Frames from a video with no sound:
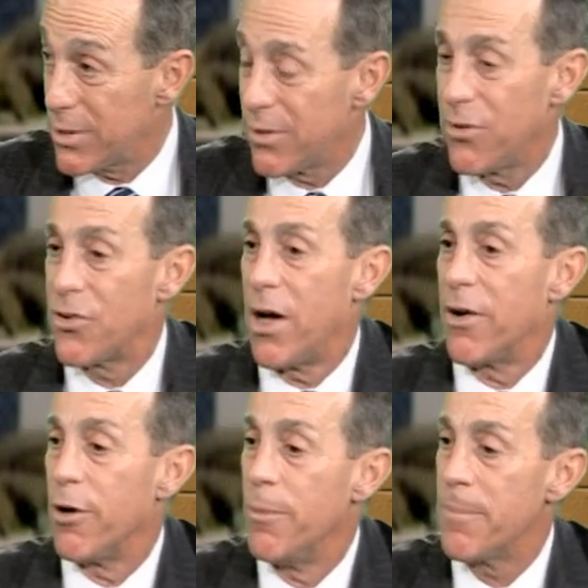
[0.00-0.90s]
to the
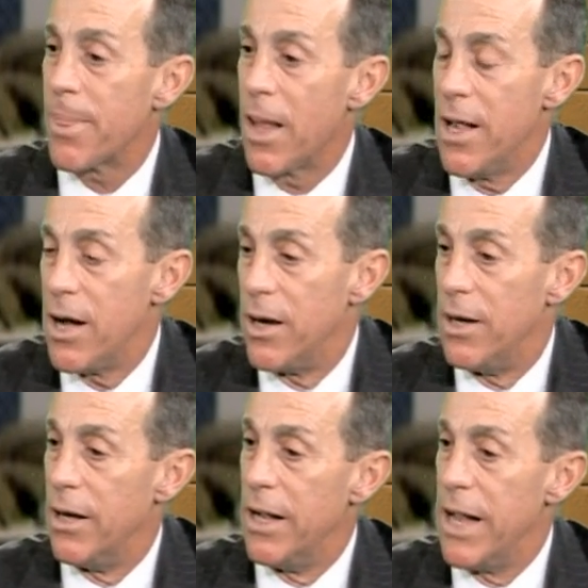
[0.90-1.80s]
shelter,
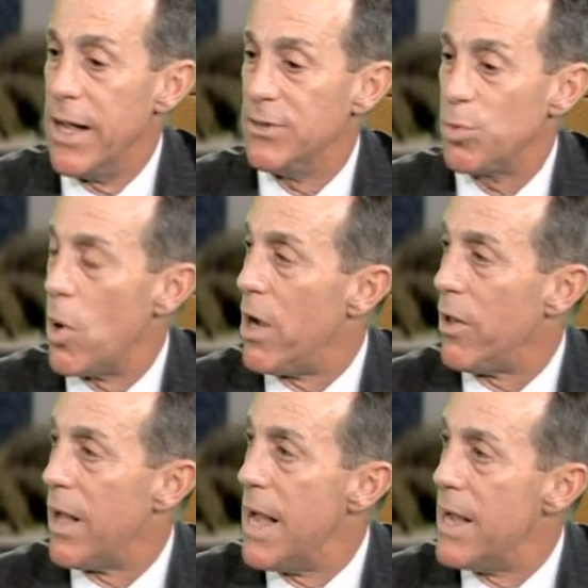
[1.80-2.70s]
as
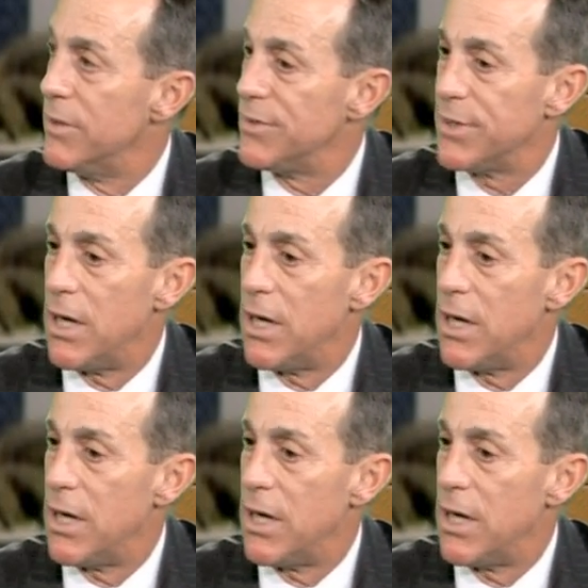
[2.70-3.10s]
well as